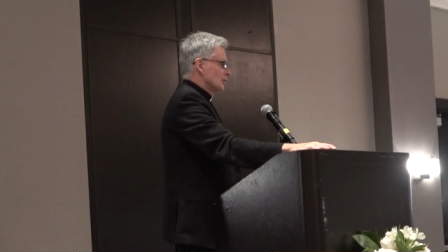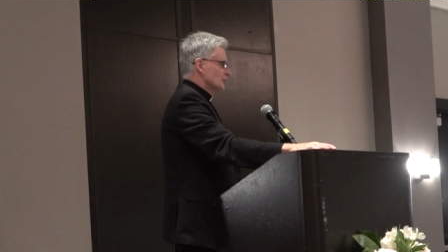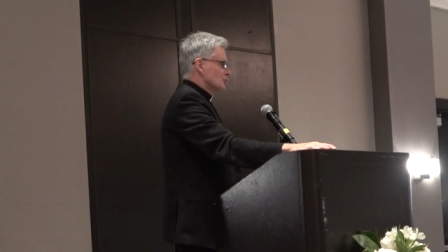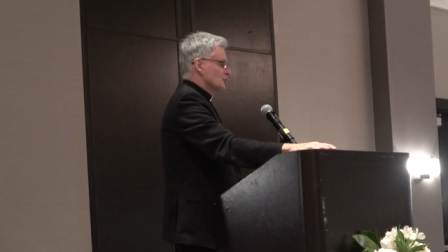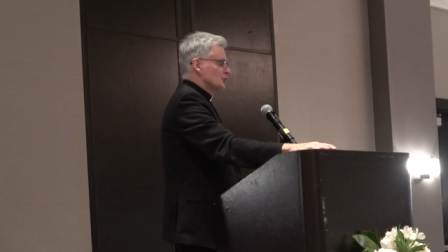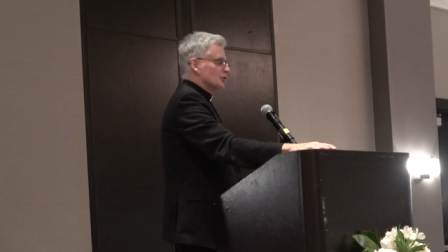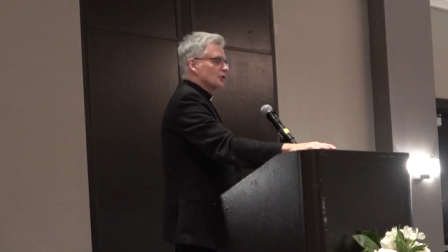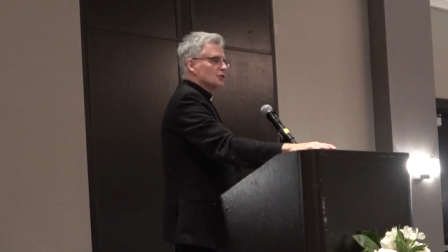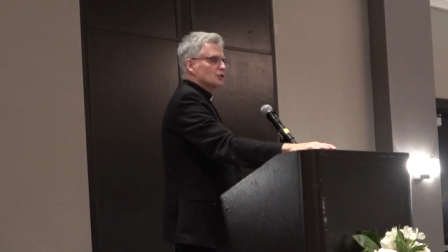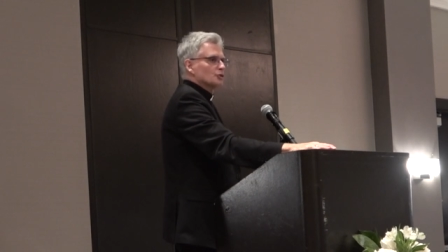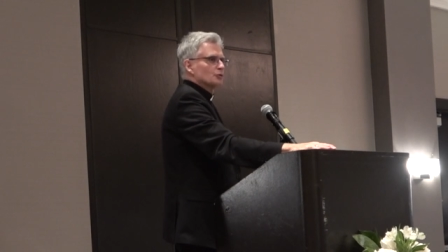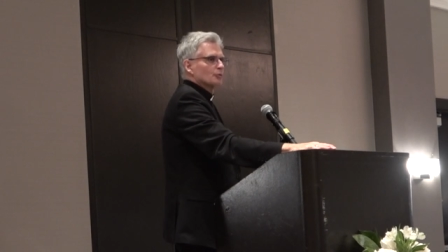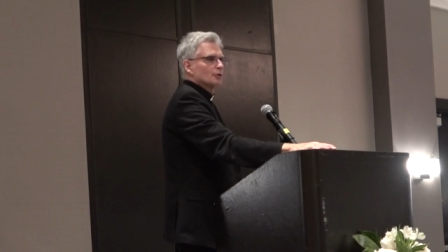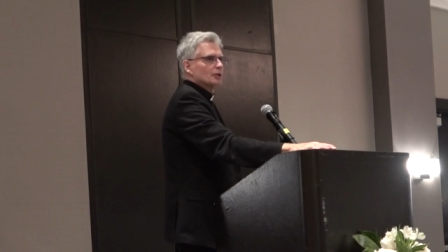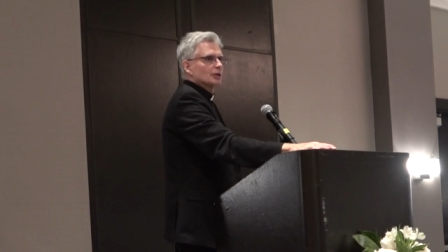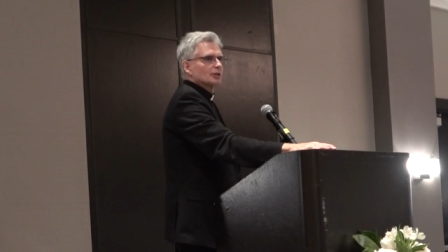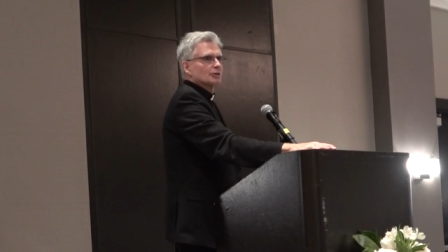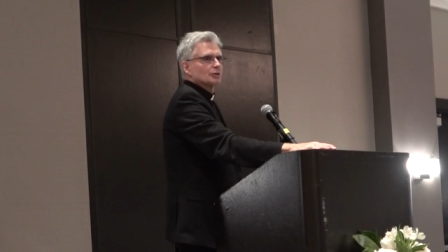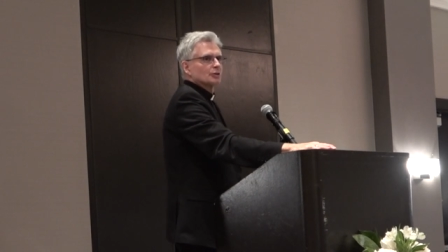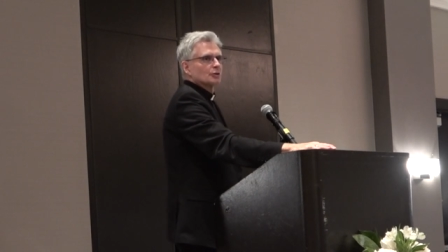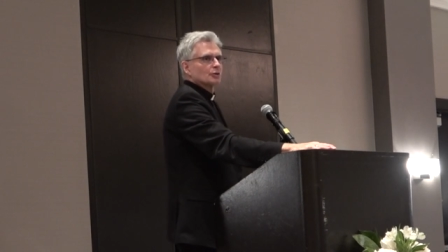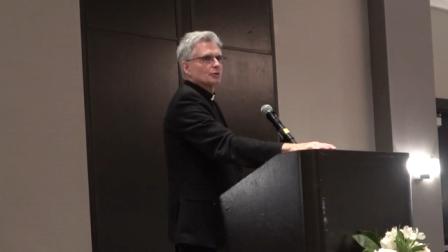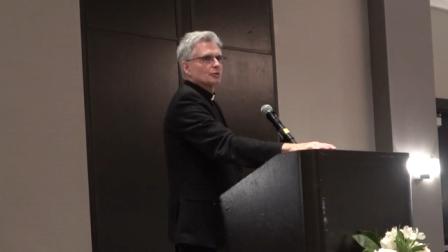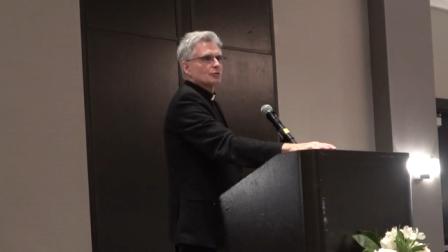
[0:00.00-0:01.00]

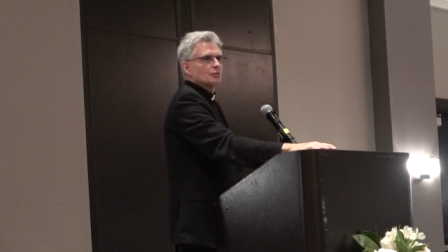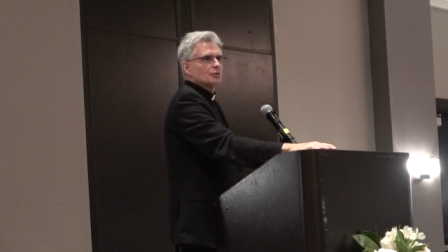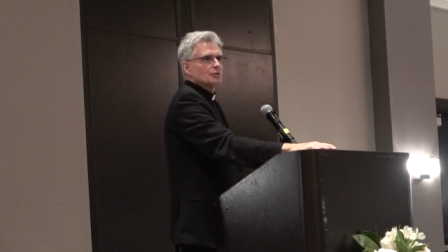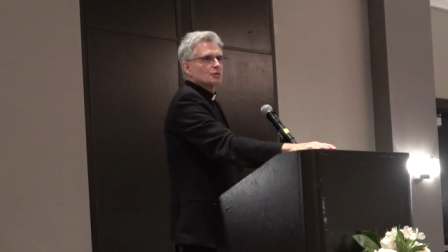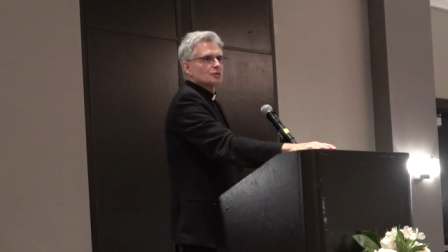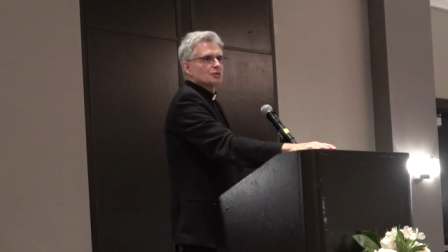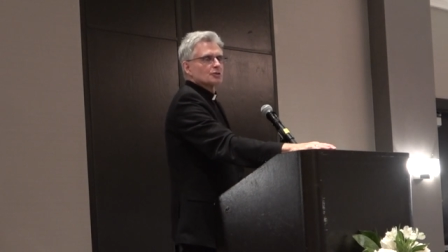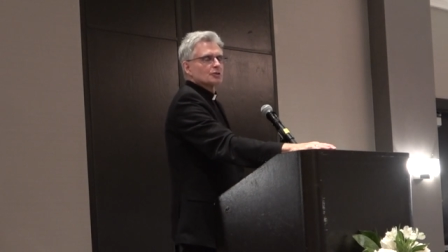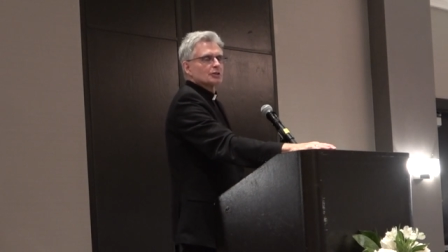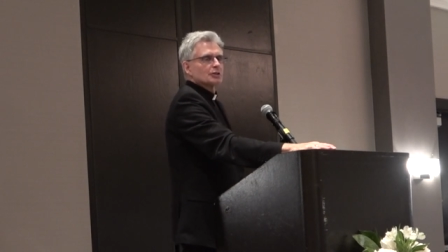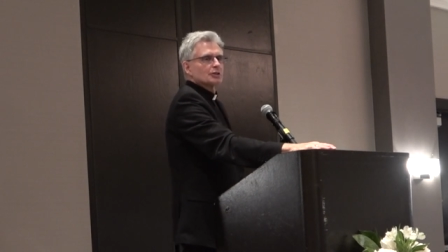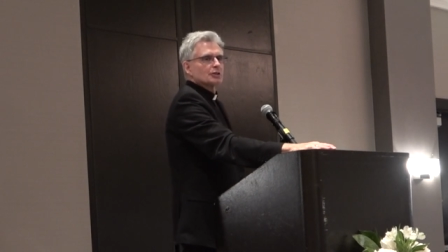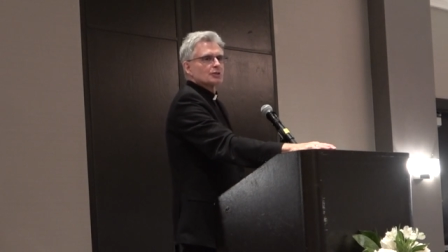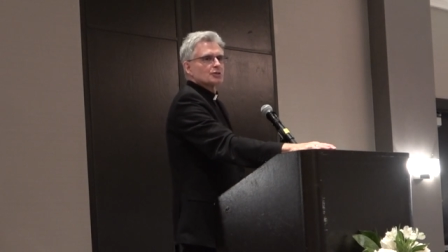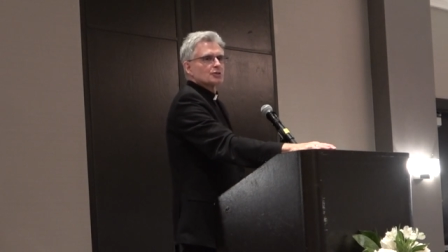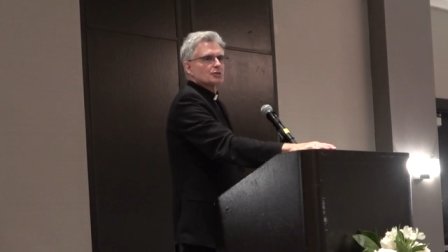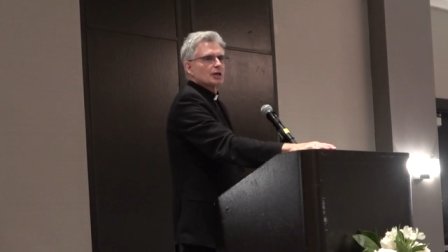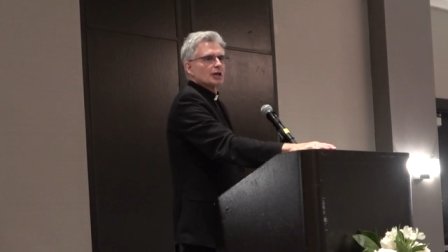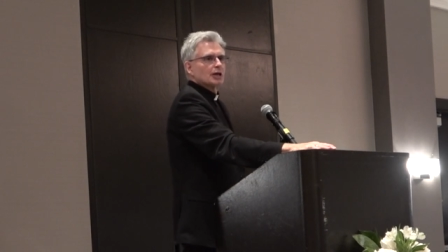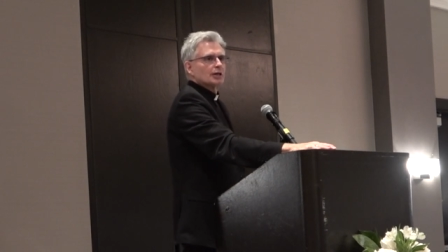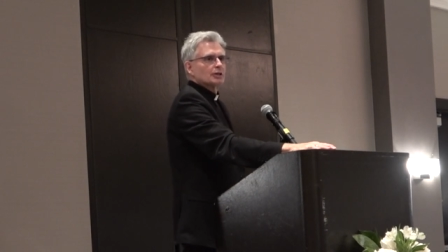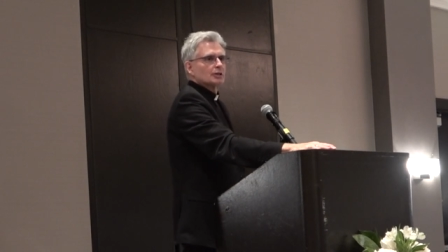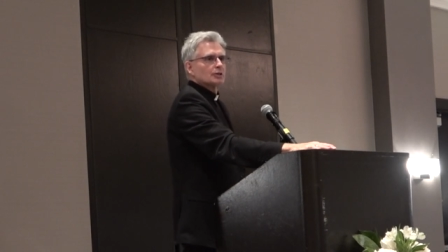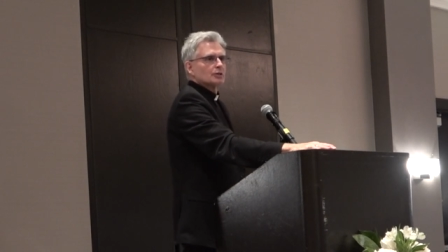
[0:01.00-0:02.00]
Jesuit at the University of
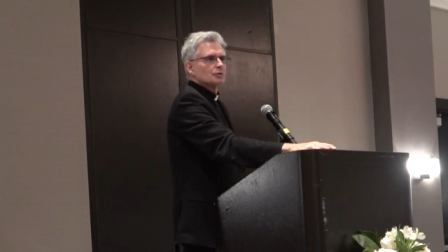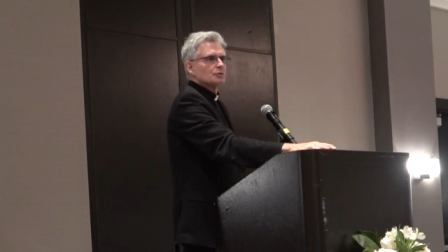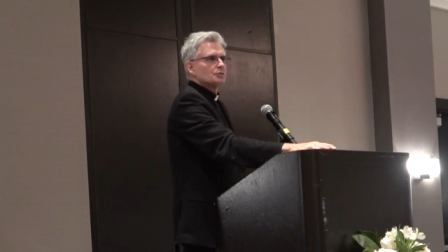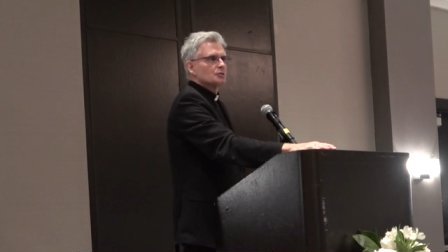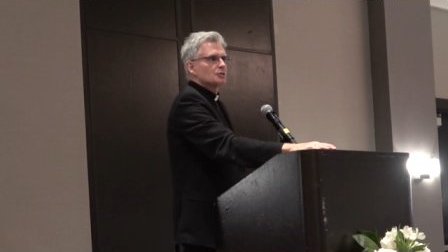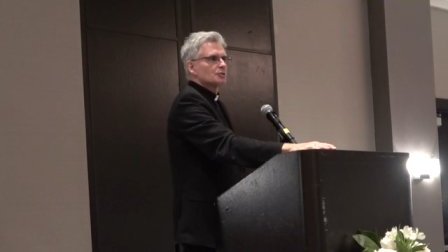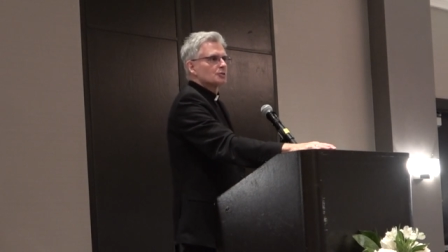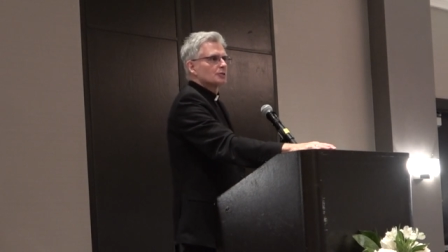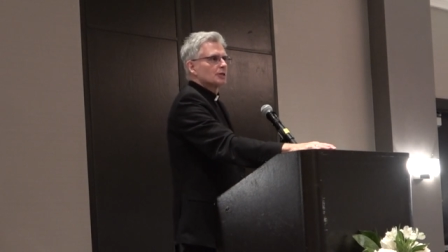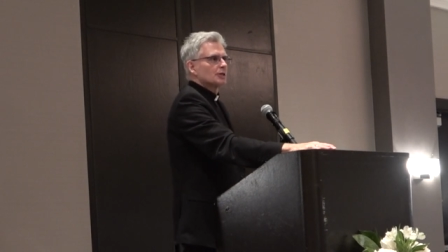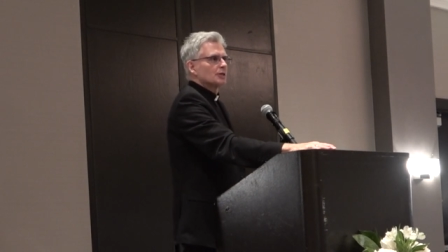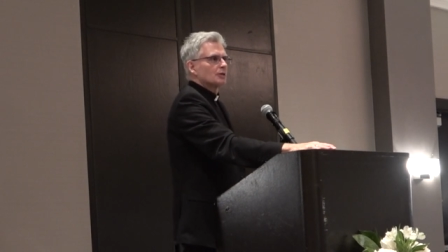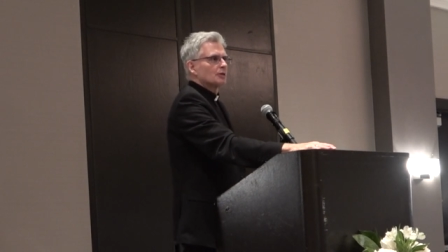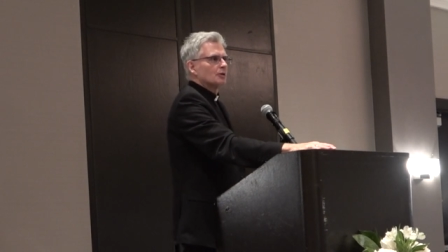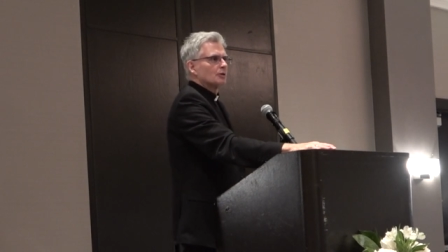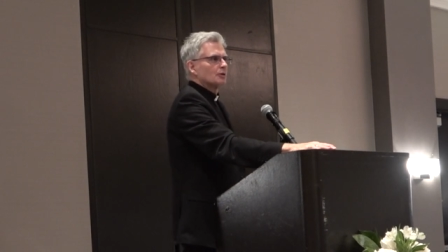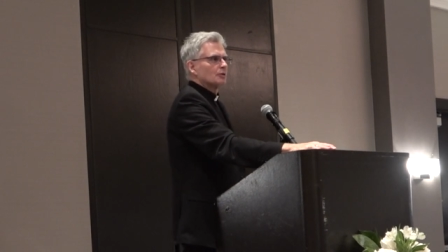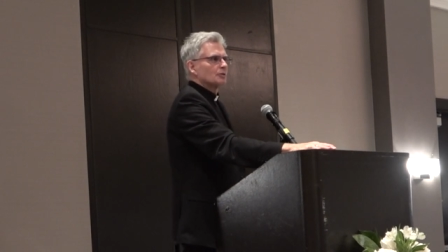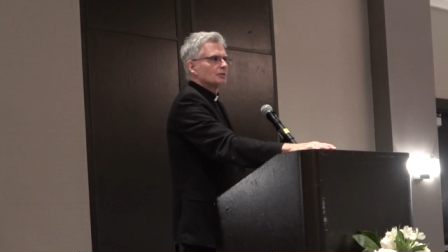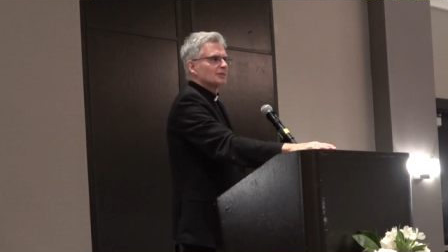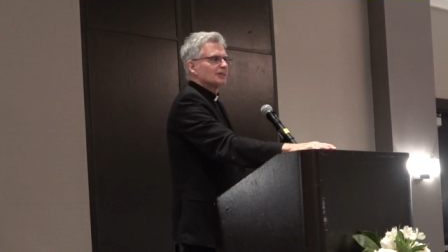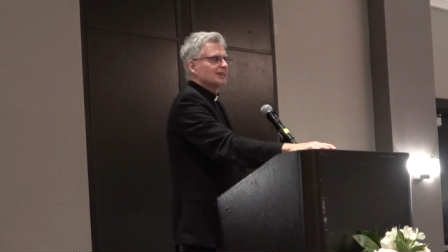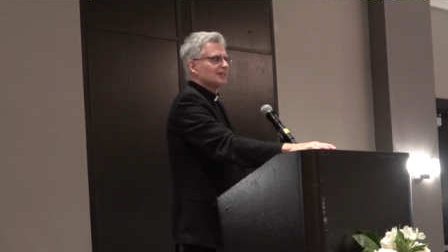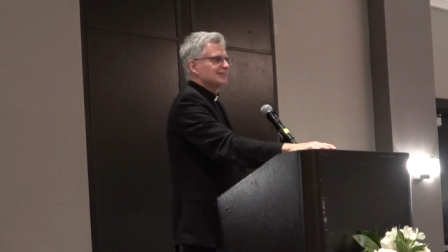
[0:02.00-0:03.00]
Gonzaga who said,
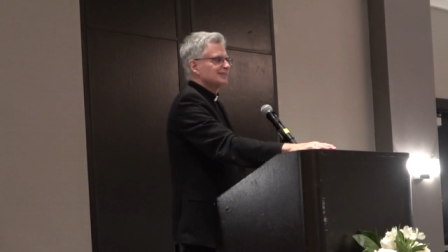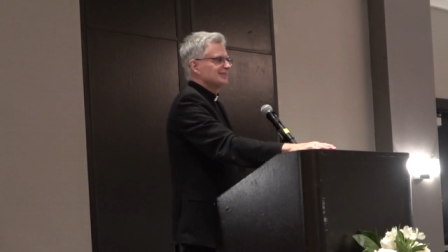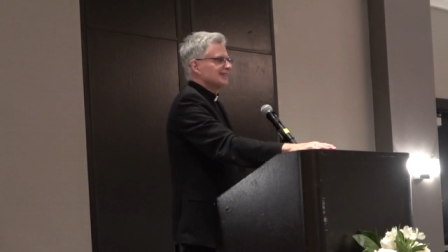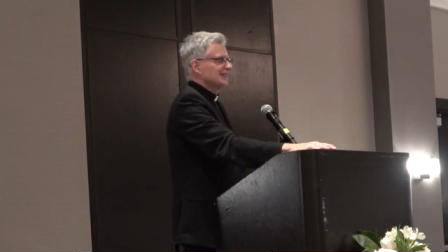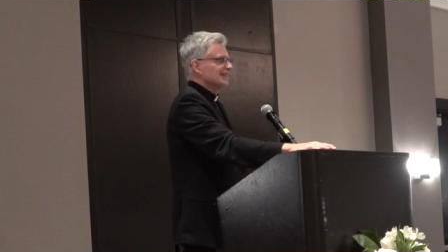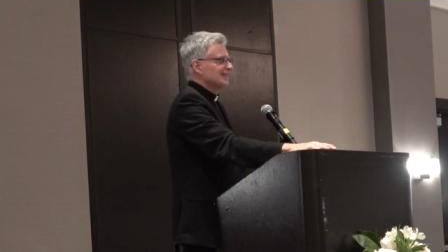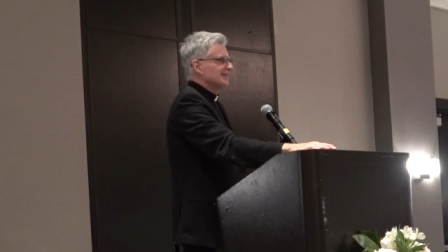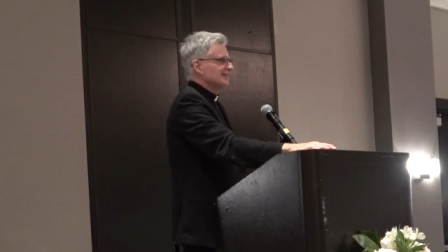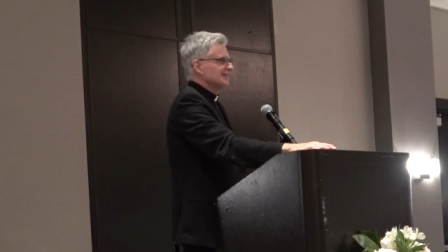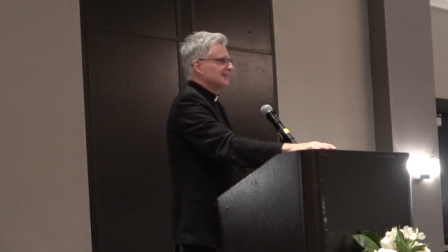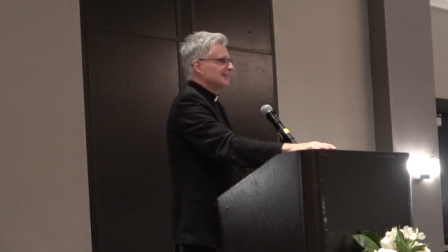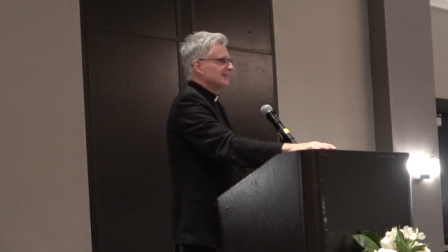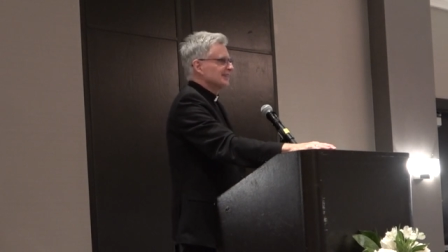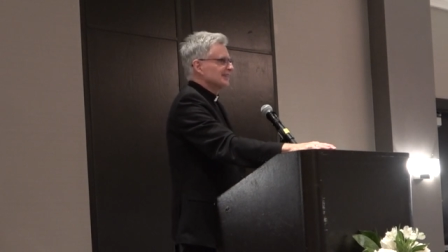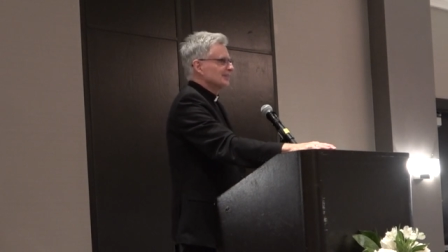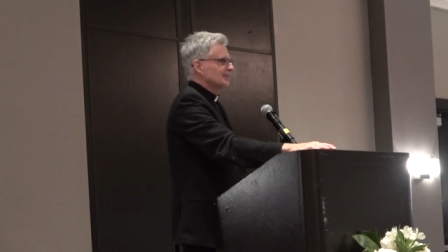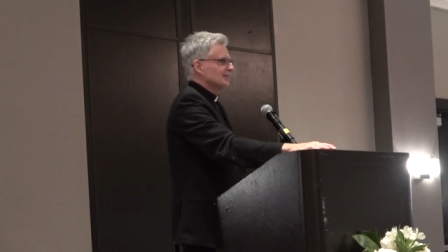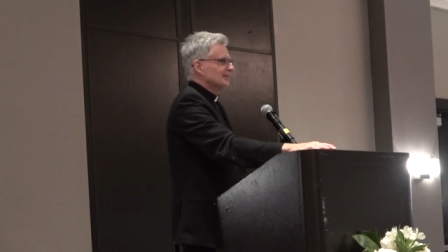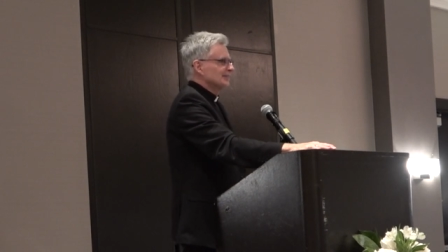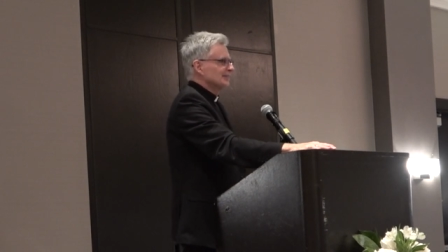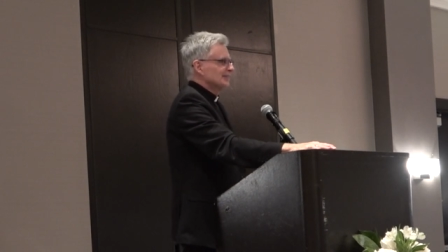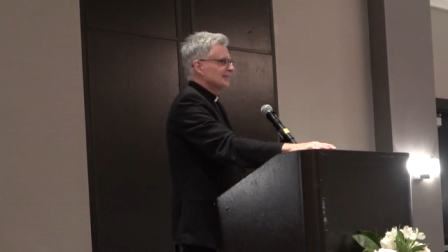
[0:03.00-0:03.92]
oh yeah, Daly, yeah.